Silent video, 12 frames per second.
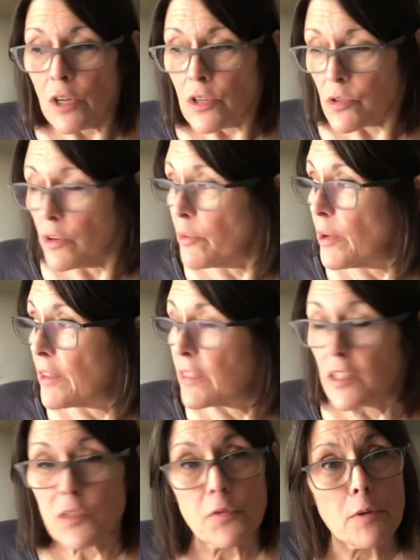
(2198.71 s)
So anyway,
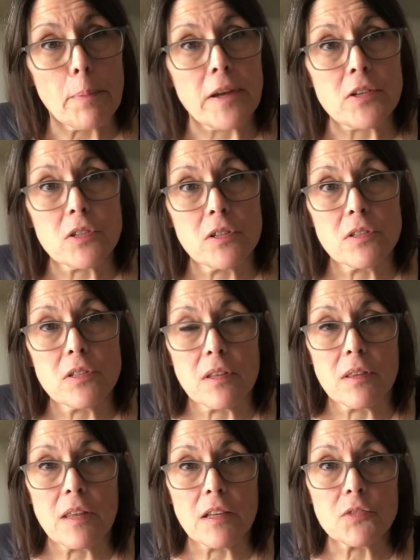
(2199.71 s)
thanks for your patience
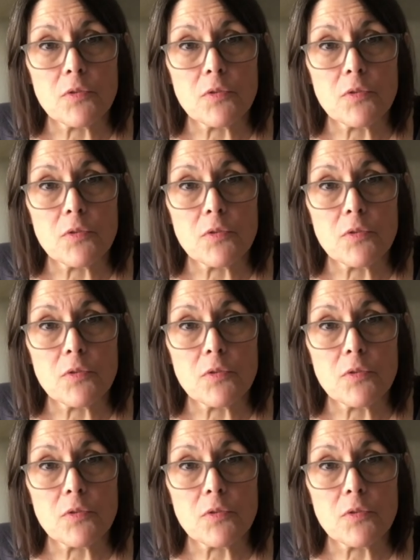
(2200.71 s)
and thanks